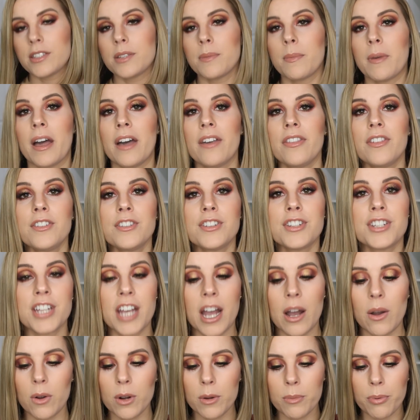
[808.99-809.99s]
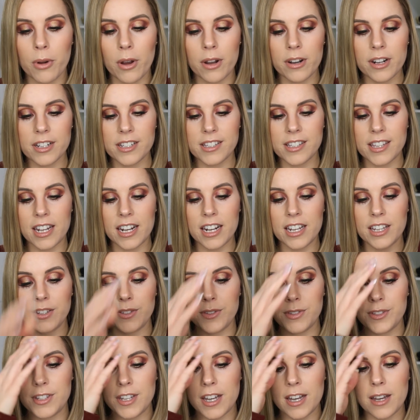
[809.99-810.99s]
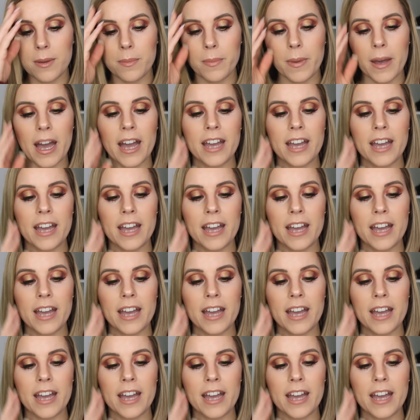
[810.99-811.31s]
Some other shower products that I used up,